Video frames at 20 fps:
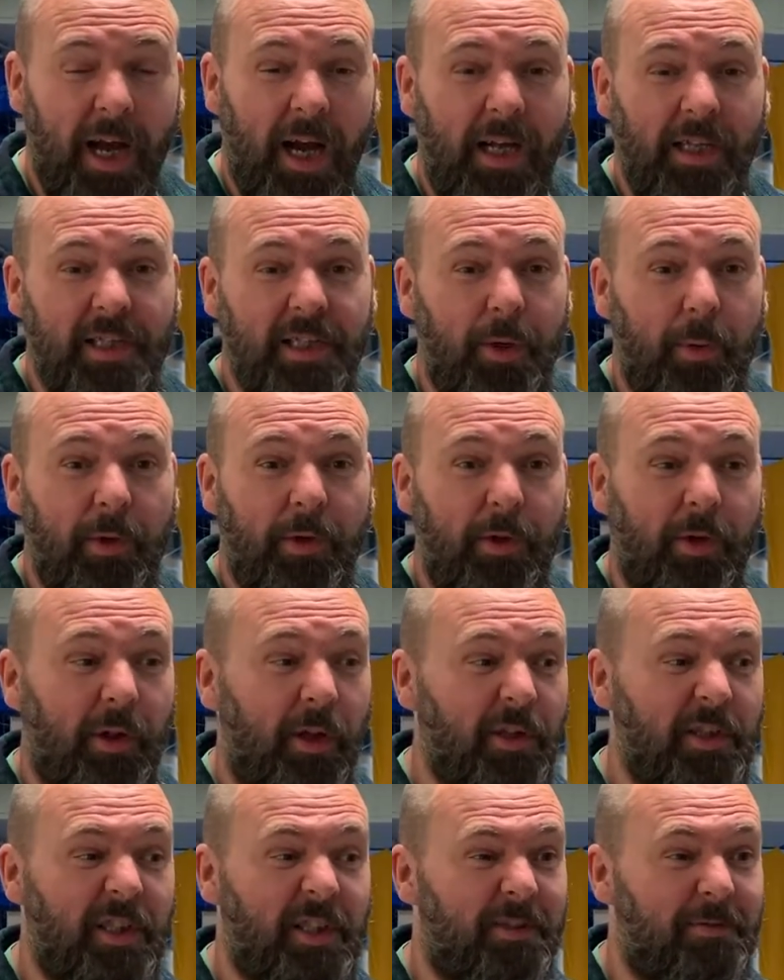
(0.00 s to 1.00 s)
and so we did
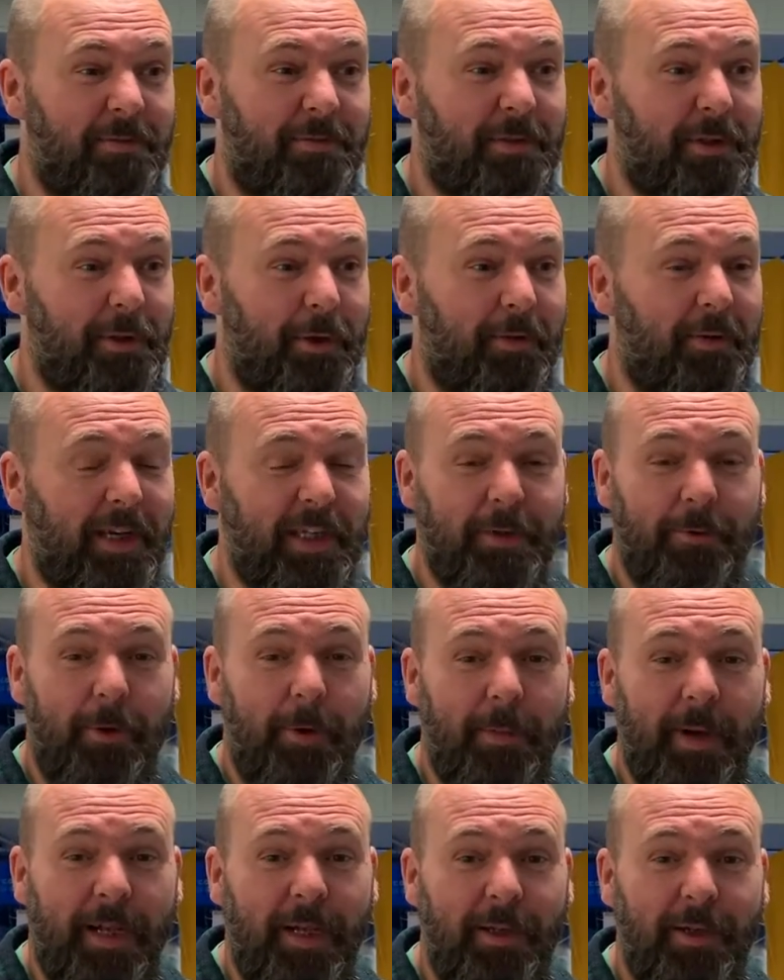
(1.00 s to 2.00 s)
lots of sort of
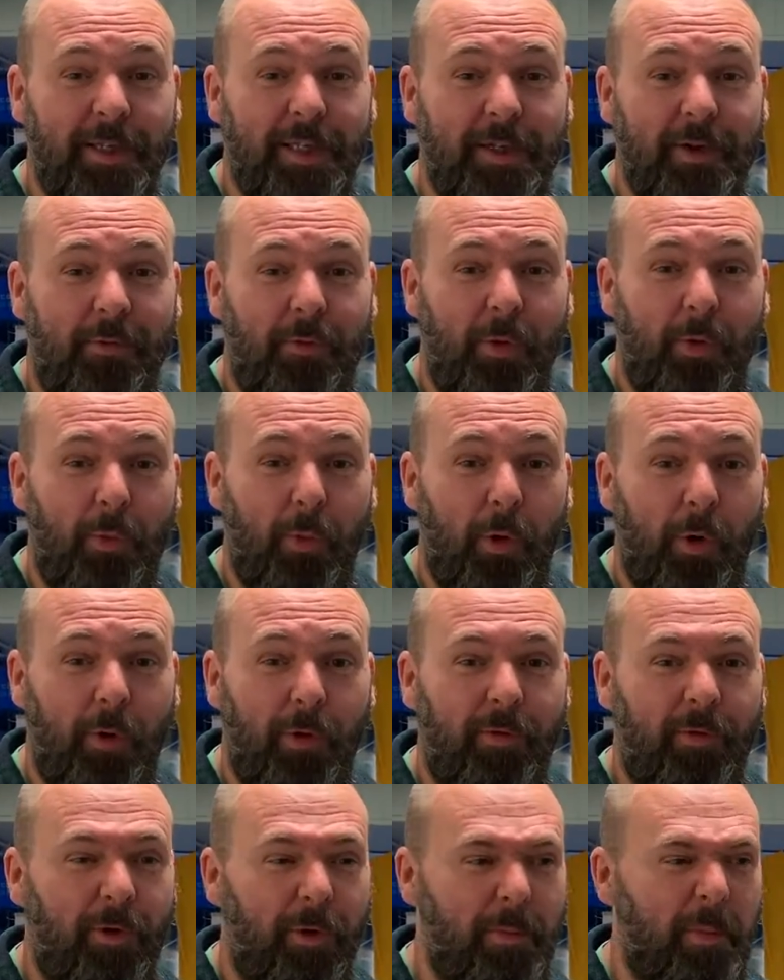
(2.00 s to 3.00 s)
experimental stuff with wool
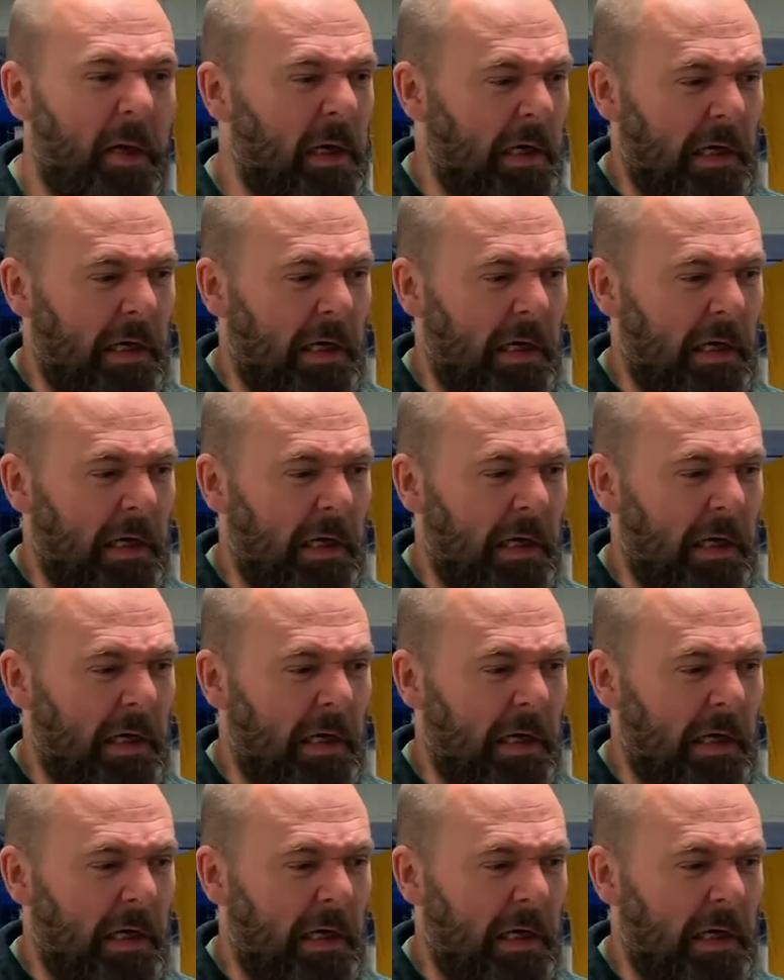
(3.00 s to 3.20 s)
from